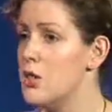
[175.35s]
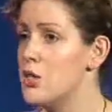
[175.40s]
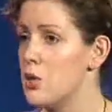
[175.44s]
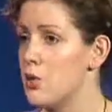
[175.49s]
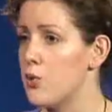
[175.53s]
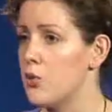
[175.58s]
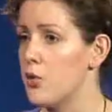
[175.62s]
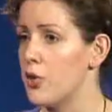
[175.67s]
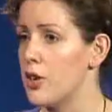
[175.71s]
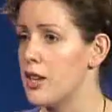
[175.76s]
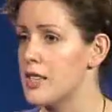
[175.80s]

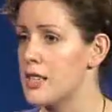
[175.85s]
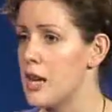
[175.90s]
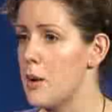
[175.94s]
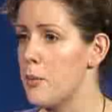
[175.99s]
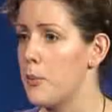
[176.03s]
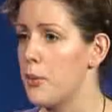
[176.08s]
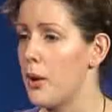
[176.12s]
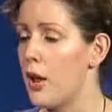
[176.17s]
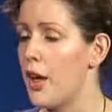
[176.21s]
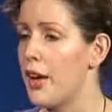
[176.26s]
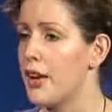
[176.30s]
So, for
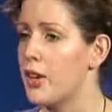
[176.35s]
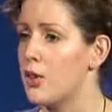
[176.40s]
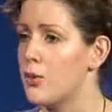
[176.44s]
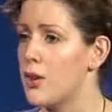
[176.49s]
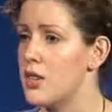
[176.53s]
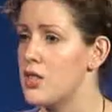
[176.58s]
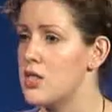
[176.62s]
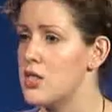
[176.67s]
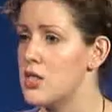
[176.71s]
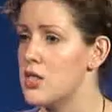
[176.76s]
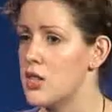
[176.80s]
example, I could
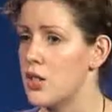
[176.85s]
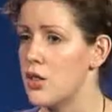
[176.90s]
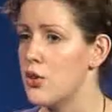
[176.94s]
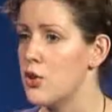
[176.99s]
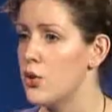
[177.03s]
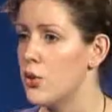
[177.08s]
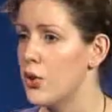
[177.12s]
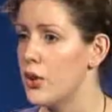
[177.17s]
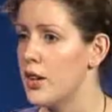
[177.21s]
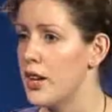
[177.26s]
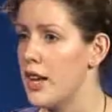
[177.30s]
register
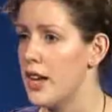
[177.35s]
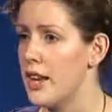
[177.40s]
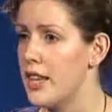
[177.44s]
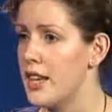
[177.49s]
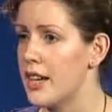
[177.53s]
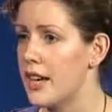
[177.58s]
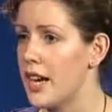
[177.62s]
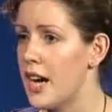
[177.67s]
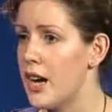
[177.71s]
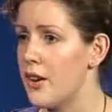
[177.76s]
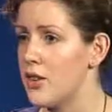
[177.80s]

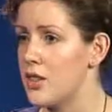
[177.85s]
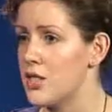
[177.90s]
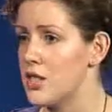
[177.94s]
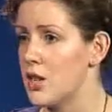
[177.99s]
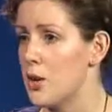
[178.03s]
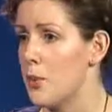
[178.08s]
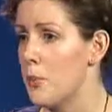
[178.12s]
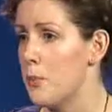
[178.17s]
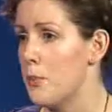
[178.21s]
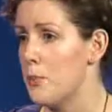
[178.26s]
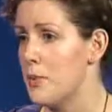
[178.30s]

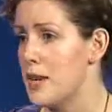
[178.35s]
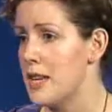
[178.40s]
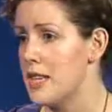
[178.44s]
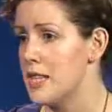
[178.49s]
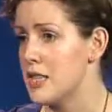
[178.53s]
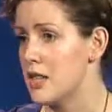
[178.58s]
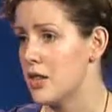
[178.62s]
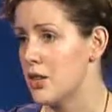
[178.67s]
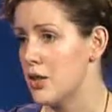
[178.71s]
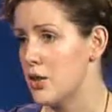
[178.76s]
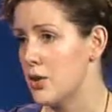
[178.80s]

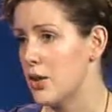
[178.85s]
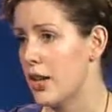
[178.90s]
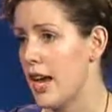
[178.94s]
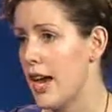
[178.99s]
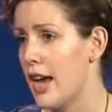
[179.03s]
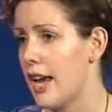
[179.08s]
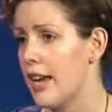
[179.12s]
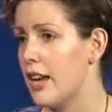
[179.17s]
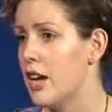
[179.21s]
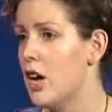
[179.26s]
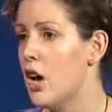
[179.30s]

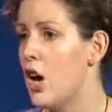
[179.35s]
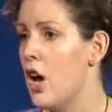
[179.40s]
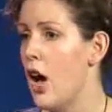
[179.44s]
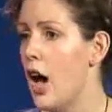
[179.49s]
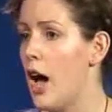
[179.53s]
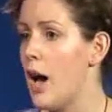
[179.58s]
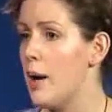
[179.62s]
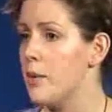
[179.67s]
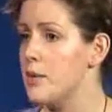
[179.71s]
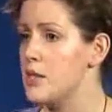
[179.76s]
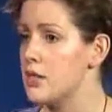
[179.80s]
norananiakara.me.uk.
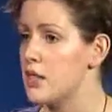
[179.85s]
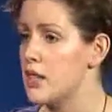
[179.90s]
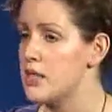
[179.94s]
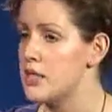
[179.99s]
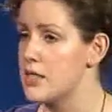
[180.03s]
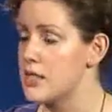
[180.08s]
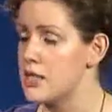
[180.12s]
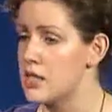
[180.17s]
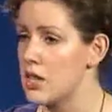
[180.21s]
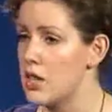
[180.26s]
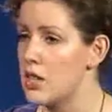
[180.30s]
So
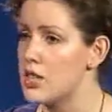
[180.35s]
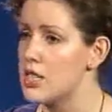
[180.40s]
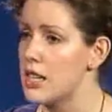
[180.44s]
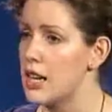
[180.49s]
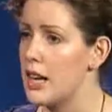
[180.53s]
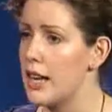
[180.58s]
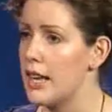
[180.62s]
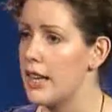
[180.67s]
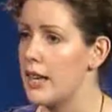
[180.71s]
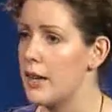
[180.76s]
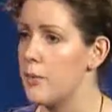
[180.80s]
there's
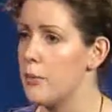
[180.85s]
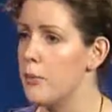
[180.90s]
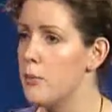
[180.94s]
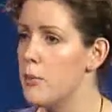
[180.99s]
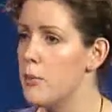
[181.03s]
certainly,